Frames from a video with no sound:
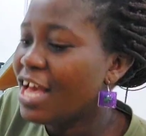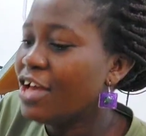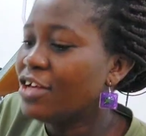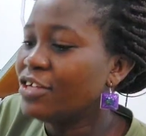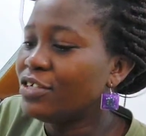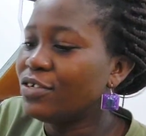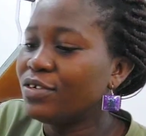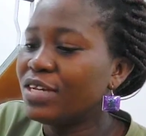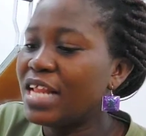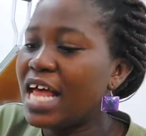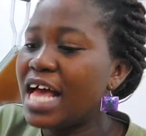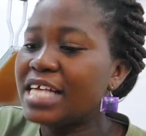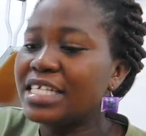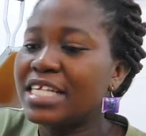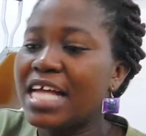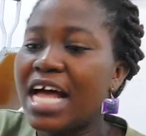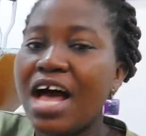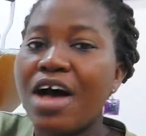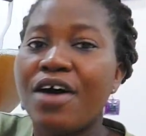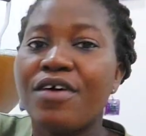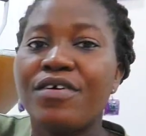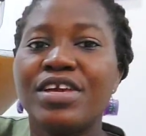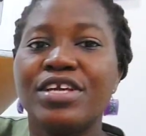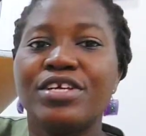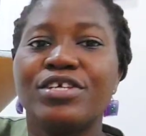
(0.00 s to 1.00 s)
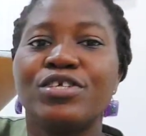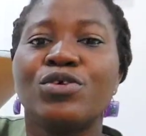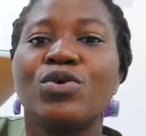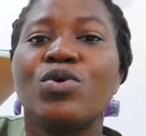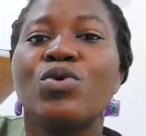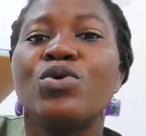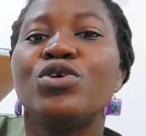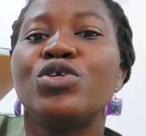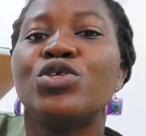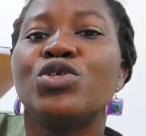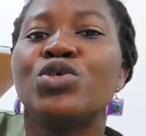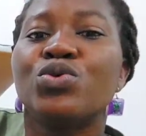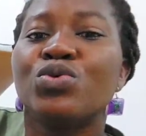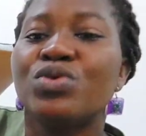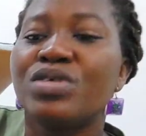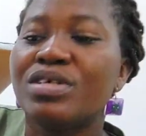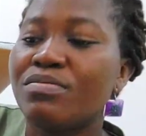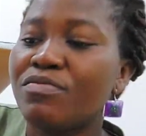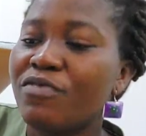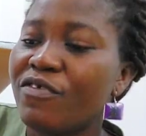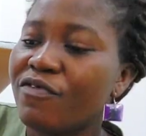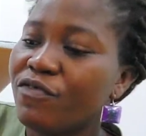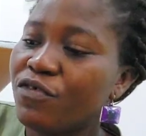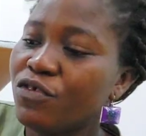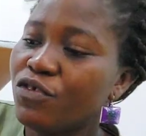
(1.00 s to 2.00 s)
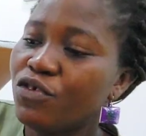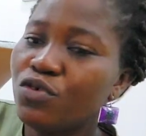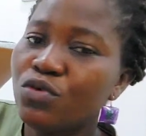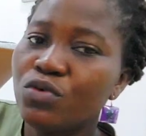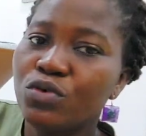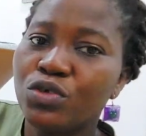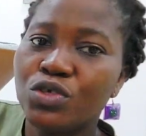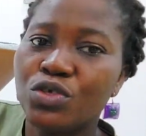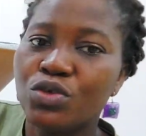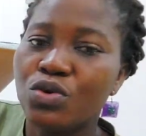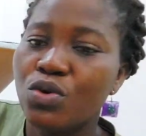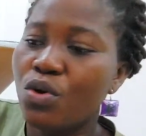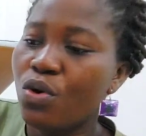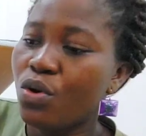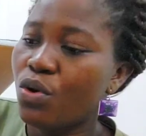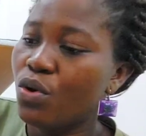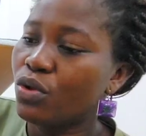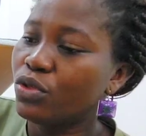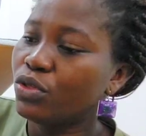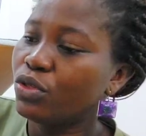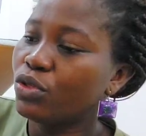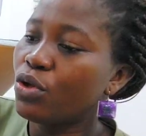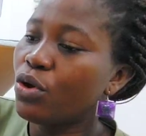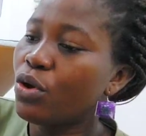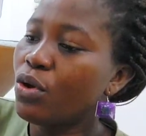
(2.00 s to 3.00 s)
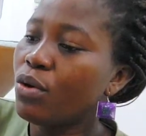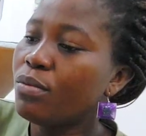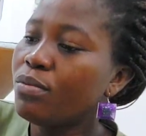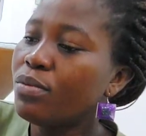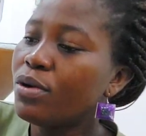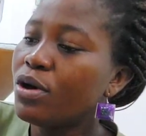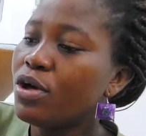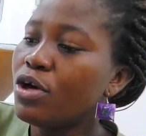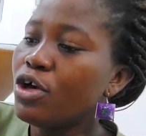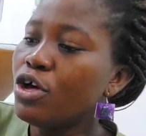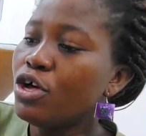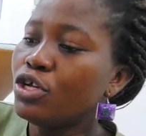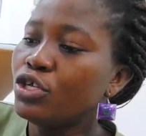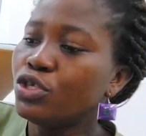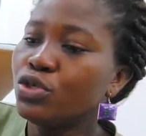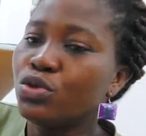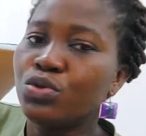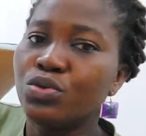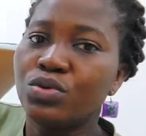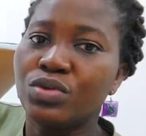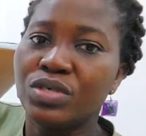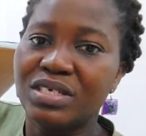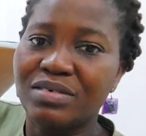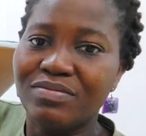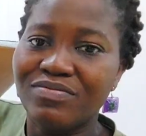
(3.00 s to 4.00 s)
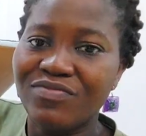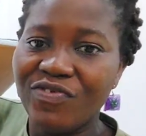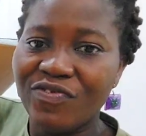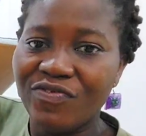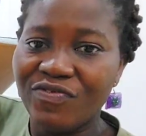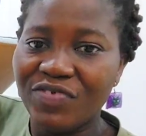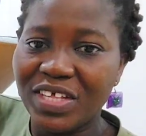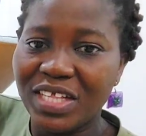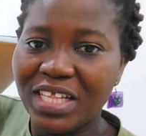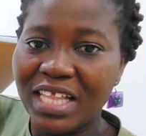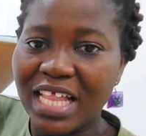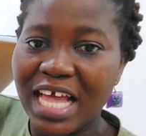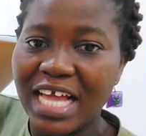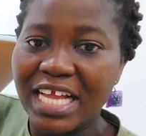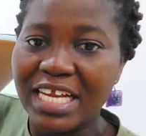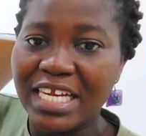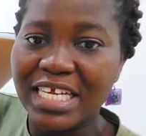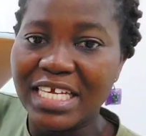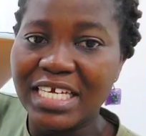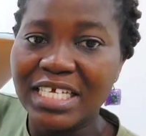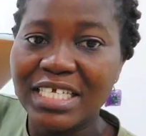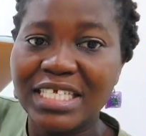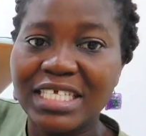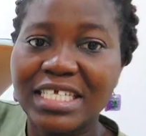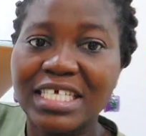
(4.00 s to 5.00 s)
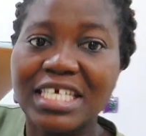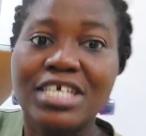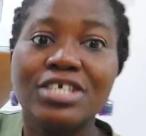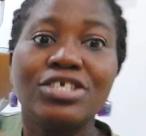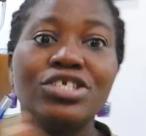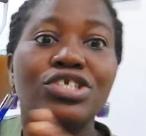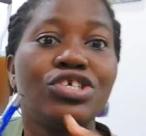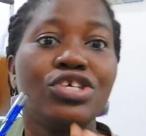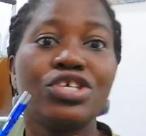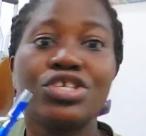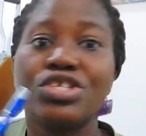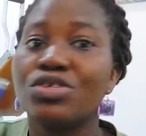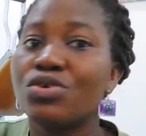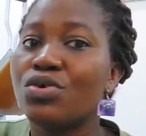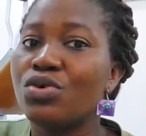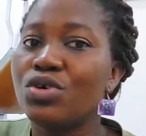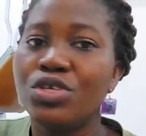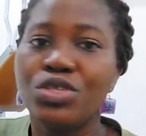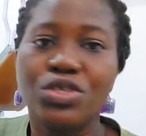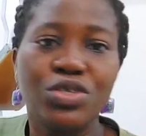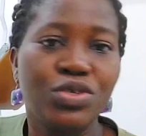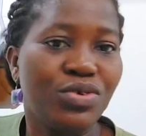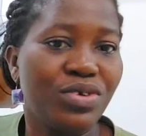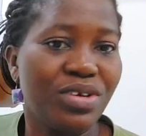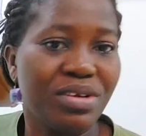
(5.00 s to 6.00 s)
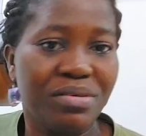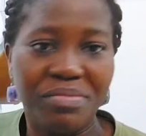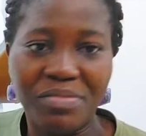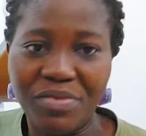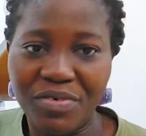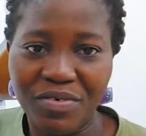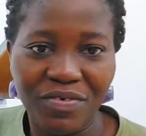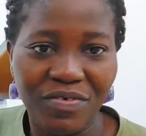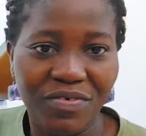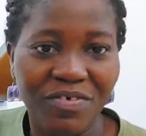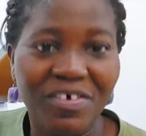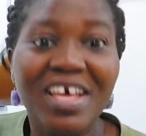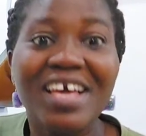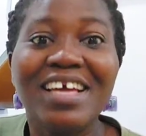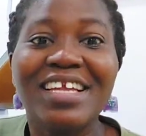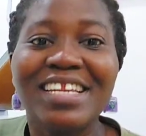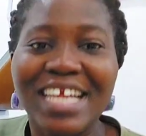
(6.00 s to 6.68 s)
so that's how it's going to remove. You use your thumb to remove it like this, it's just going to remove.